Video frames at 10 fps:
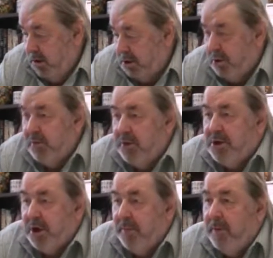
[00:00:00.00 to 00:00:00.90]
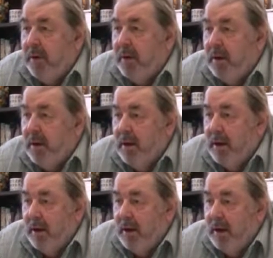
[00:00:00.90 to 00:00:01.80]
two of the top
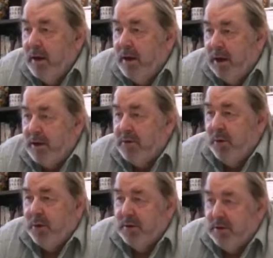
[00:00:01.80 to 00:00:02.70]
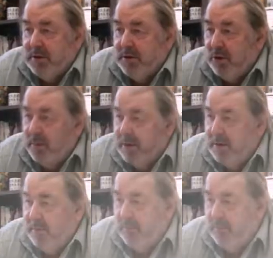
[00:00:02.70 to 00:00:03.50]
glass workers, Norman and